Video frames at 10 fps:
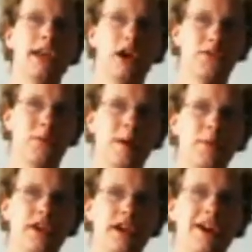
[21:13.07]
Now, if you
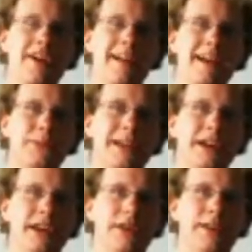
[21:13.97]
remember, Yukari last week
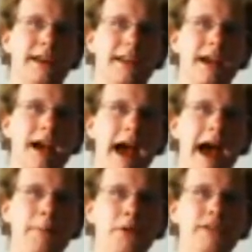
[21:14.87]
argued that
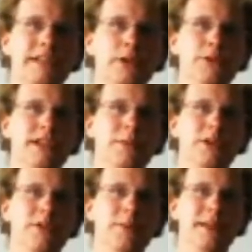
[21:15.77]
Apple is losing
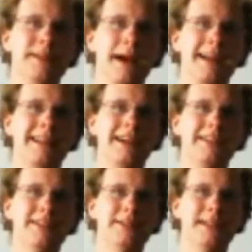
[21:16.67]
more from these patent
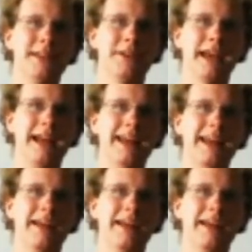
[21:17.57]
lawsuits than they're gaining,